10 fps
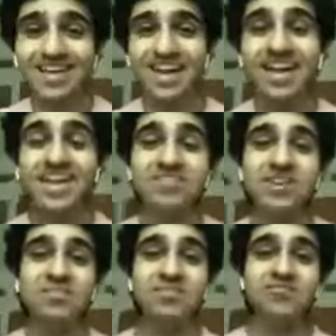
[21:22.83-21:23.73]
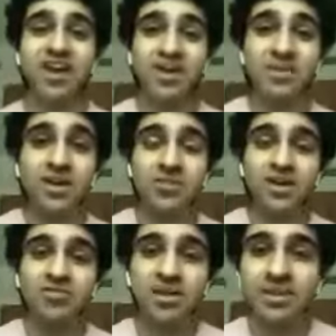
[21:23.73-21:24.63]
And even at my farewell,
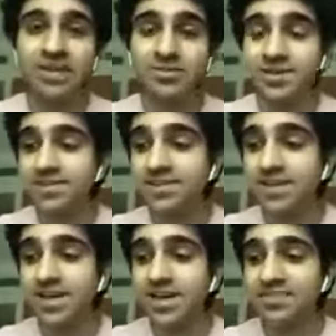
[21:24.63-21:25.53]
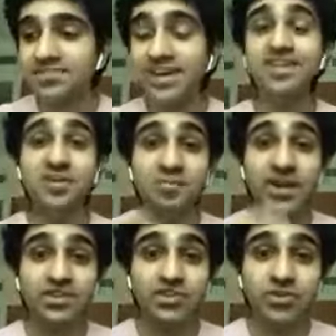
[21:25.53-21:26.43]
one of my batchmates, in fact, did
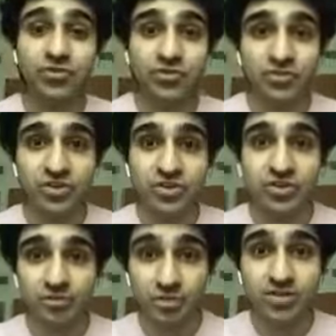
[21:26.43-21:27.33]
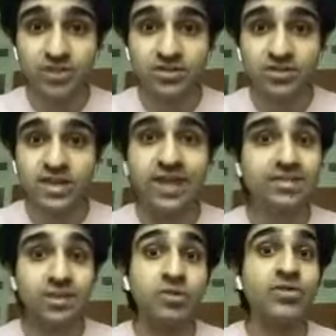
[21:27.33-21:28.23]
impressions of different professors, and
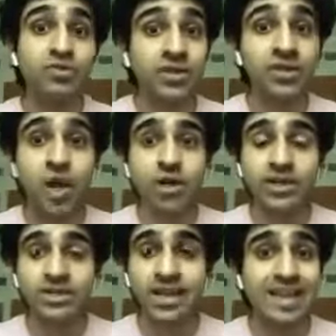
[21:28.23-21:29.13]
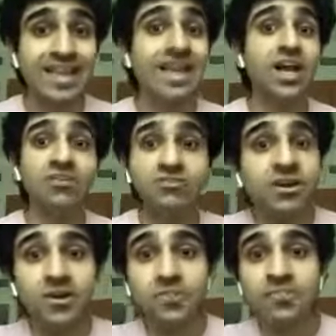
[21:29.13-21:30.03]
some of them were in the audience, and they loved
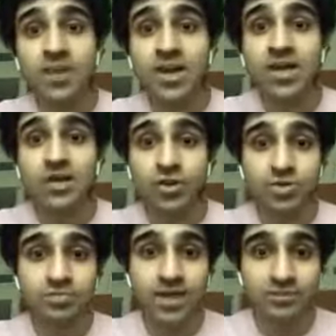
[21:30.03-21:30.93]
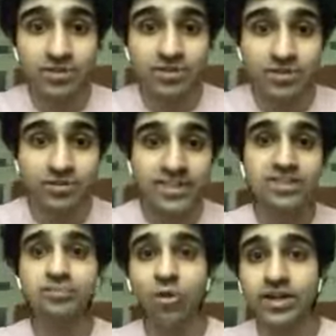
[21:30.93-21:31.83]
it. That because they were very
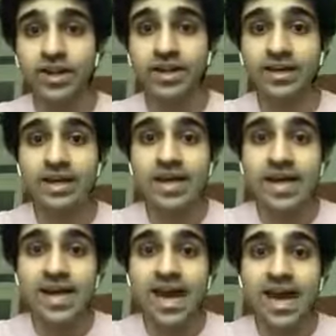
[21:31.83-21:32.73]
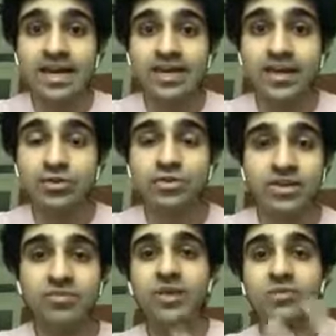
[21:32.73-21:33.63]
sporting, and it was
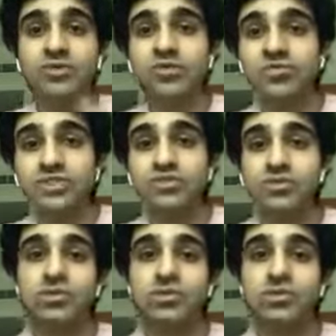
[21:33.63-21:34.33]
never meant to be offensive.